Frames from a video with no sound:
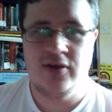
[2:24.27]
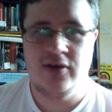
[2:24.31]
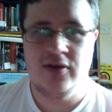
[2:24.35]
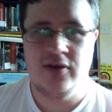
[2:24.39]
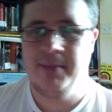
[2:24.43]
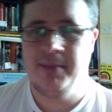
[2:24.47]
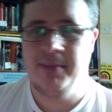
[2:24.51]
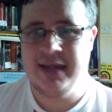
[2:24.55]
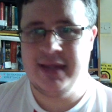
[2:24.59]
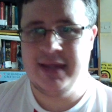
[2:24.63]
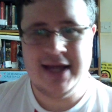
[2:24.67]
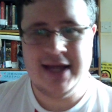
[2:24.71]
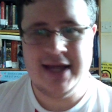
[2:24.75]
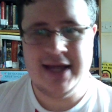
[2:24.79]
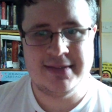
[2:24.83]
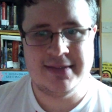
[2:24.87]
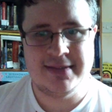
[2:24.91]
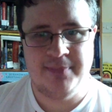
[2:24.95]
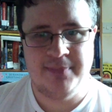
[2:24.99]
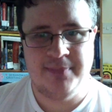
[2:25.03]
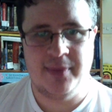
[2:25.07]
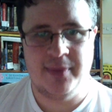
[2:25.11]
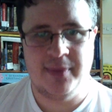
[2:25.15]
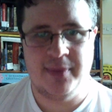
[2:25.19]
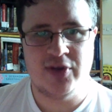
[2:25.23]
but
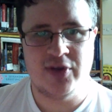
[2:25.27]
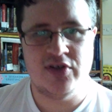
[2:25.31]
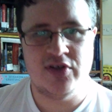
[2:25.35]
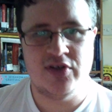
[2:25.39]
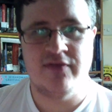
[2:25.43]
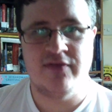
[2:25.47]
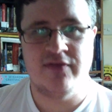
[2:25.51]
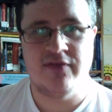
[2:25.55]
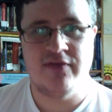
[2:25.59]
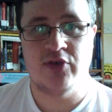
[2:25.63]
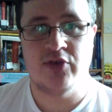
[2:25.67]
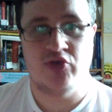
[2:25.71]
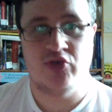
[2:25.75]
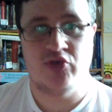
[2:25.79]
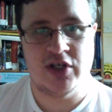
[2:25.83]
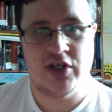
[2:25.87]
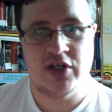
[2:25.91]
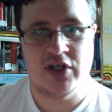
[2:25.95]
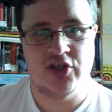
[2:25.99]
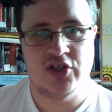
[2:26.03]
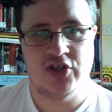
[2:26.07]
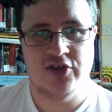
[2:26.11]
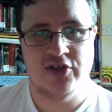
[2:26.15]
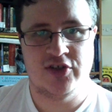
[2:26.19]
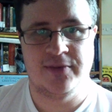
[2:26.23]
because of the
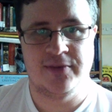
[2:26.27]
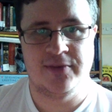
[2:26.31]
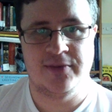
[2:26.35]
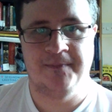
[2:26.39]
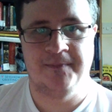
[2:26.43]
restrictions,